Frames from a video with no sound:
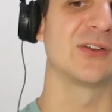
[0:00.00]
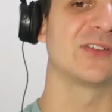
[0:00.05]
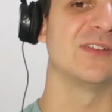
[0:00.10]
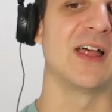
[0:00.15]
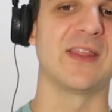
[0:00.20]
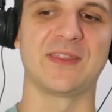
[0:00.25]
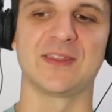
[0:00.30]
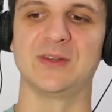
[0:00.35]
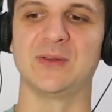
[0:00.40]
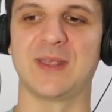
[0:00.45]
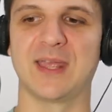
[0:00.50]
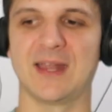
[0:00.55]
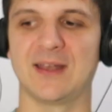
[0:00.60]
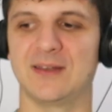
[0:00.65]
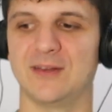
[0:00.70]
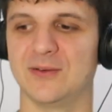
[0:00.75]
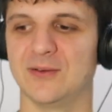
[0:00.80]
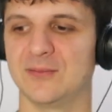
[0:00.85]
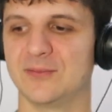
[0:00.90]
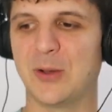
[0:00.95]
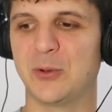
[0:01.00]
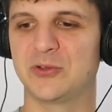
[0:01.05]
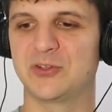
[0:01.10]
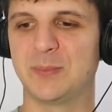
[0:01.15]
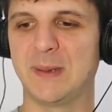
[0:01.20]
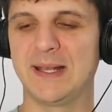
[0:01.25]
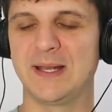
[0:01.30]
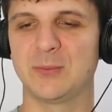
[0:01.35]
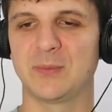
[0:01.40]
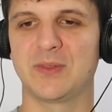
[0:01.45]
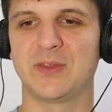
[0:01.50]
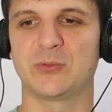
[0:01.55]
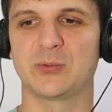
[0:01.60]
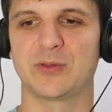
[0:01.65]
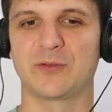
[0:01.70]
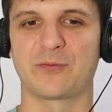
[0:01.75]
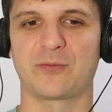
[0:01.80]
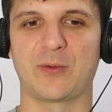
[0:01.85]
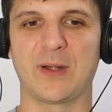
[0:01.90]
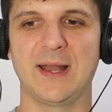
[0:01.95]
there's nothing you can't do. I was debating this
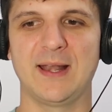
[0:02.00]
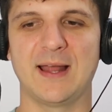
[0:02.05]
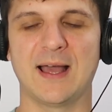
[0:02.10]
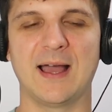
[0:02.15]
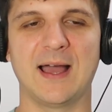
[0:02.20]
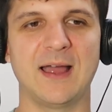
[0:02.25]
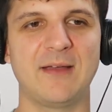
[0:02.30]
with a friend.